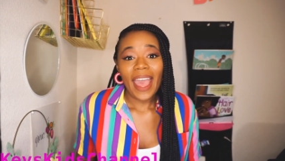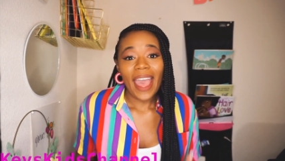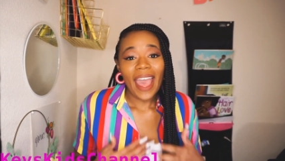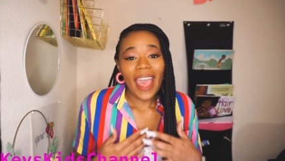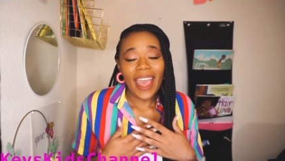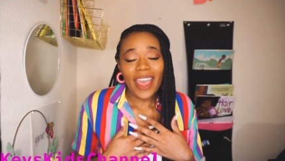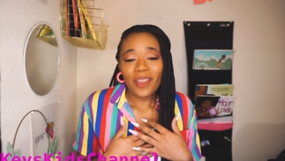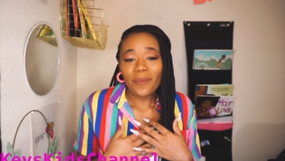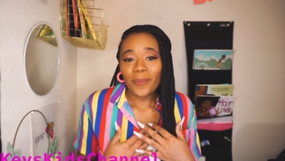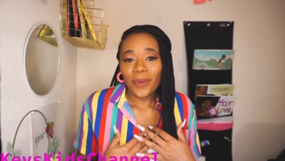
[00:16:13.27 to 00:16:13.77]

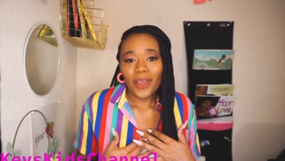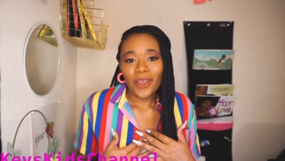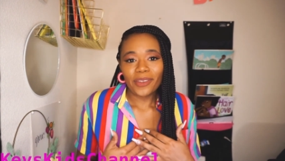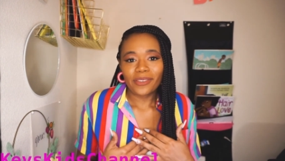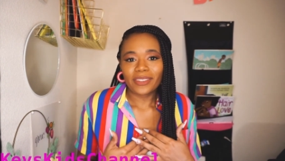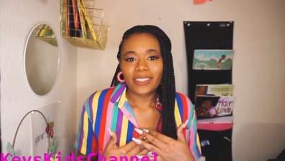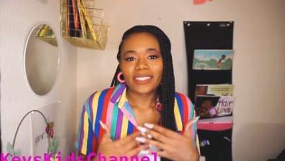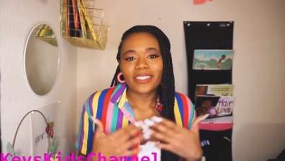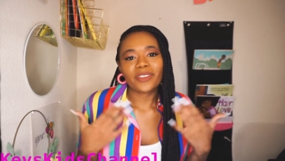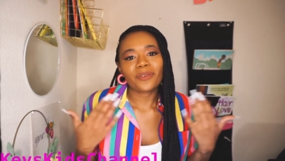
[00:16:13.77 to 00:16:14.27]
I
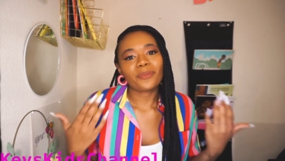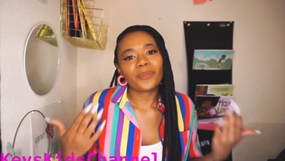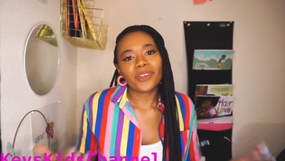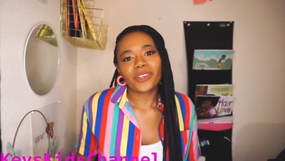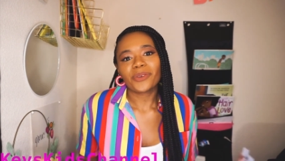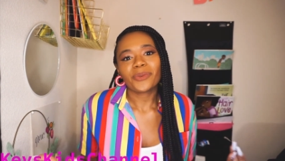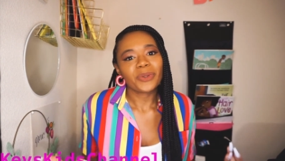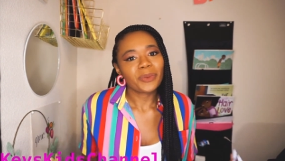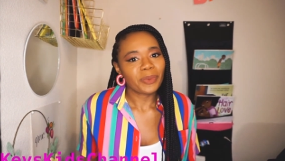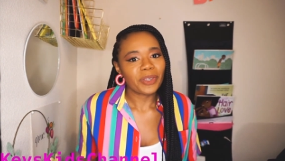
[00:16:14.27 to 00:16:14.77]
post the
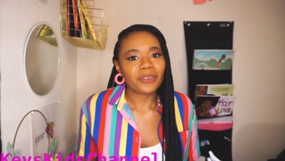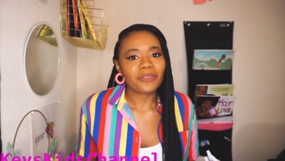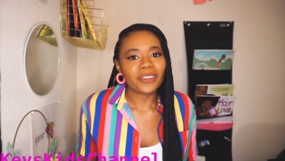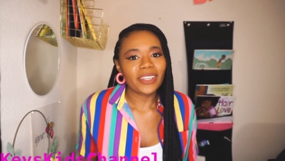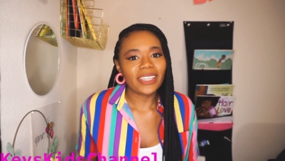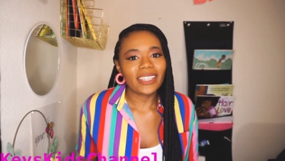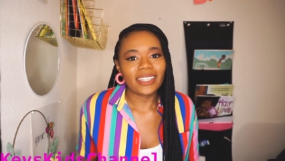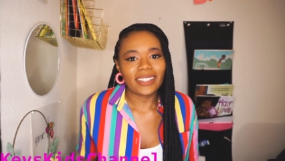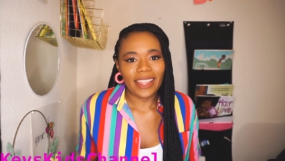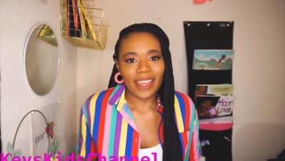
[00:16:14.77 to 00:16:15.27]
book we'll be
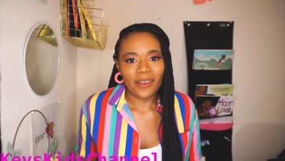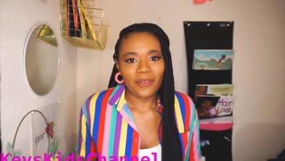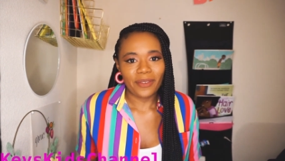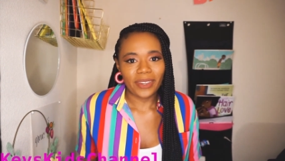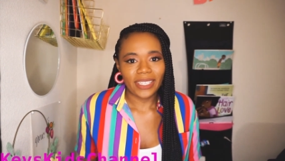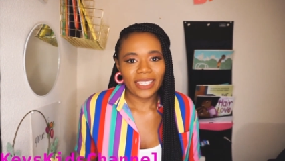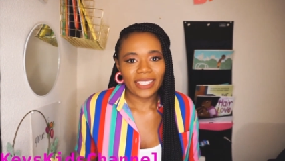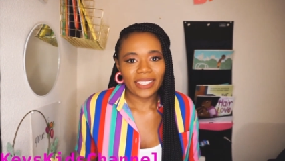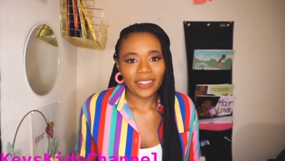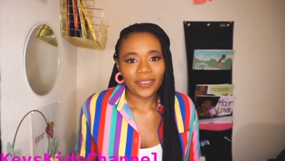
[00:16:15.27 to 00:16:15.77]
reading that
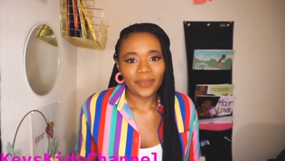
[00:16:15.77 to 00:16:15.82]
week.